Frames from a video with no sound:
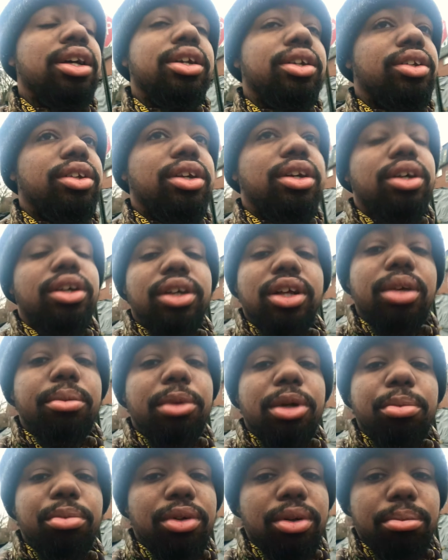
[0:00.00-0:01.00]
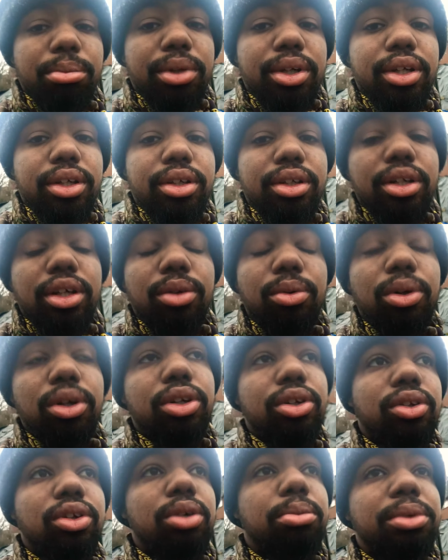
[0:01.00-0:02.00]
you know, got my permit, you know,
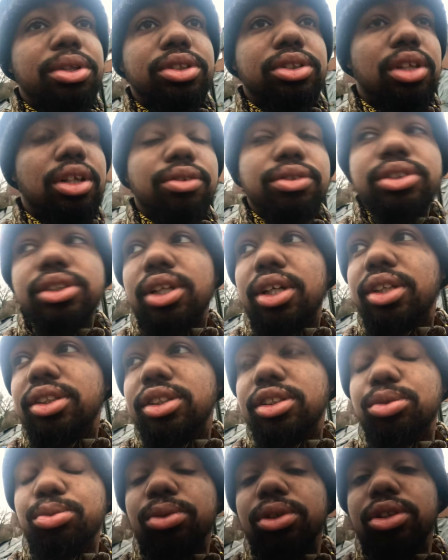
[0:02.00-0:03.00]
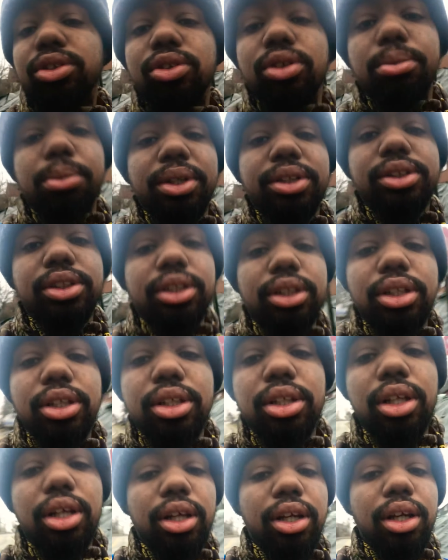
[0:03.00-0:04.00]
working on my driver's license, working on my
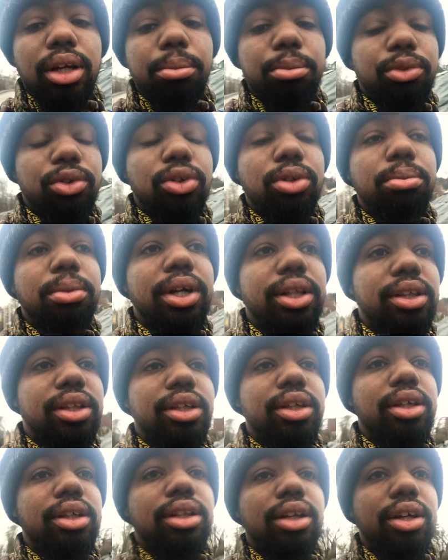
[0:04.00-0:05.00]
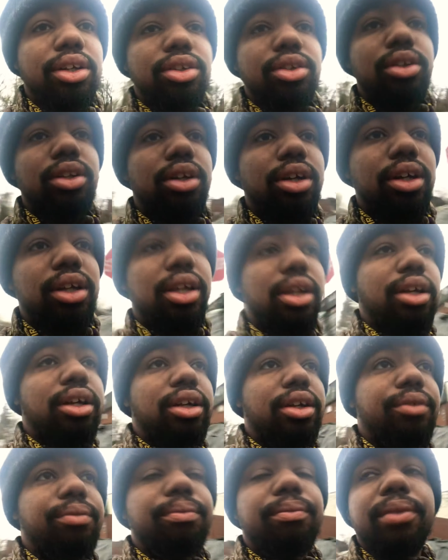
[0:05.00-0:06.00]
GD. Like, I'm doing my thing. Like, you know, I
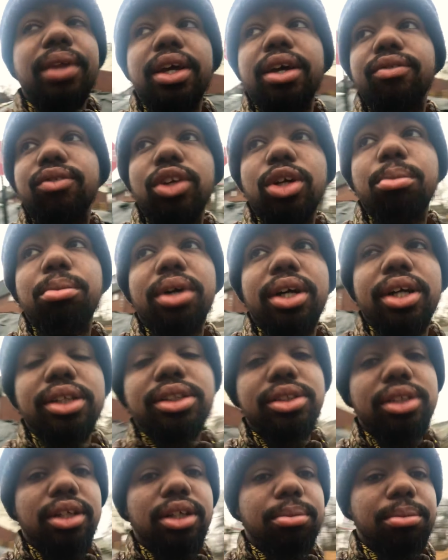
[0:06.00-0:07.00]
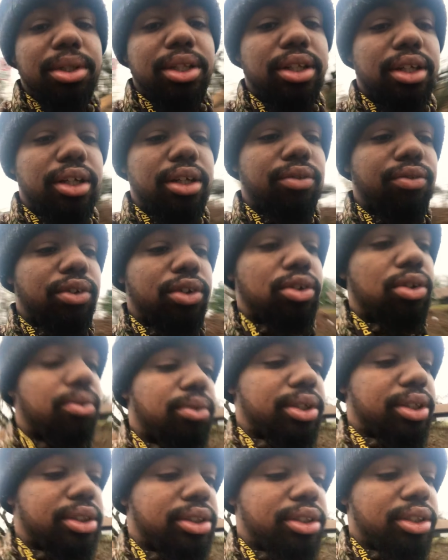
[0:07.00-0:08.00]
can't have nobody stop me. Like, if you don't
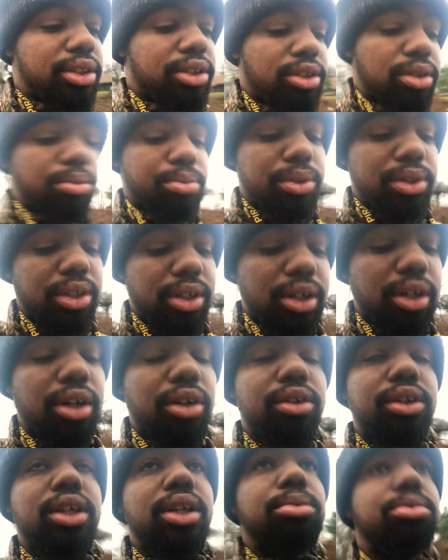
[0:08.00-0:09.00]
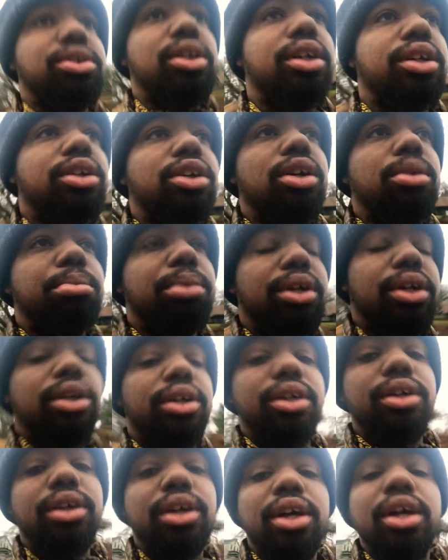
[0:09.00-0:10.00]
want to see them, you know, I'll keep trying to
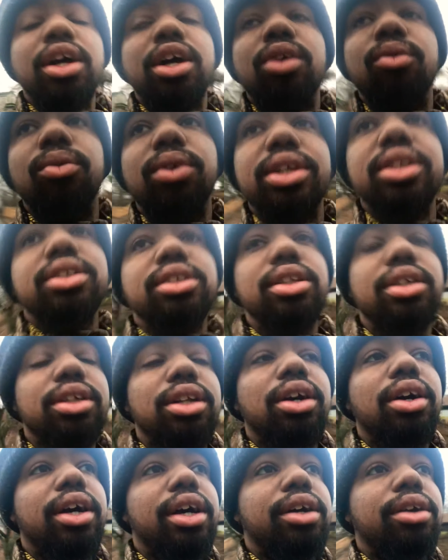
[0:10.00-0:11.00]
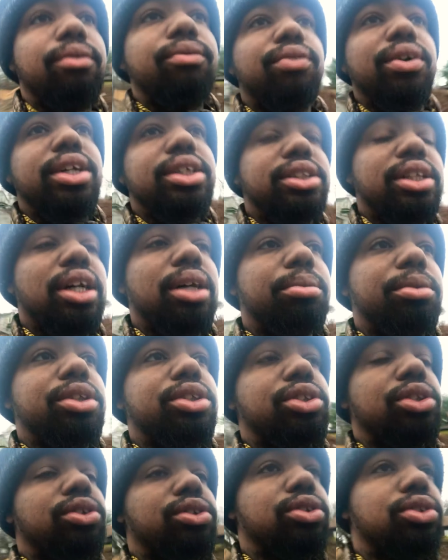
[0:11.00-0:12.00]
co-parent. Recently, you know, I had them FaceTime the
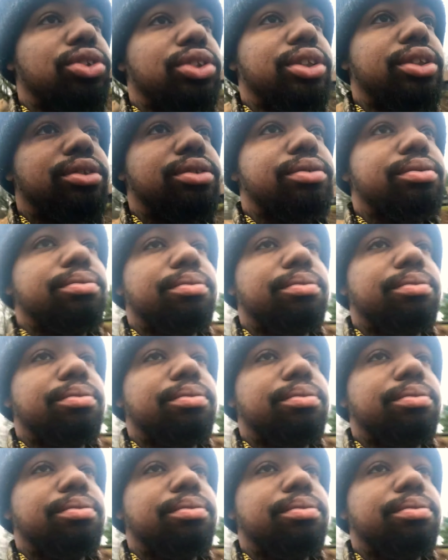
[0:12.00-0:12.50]
children.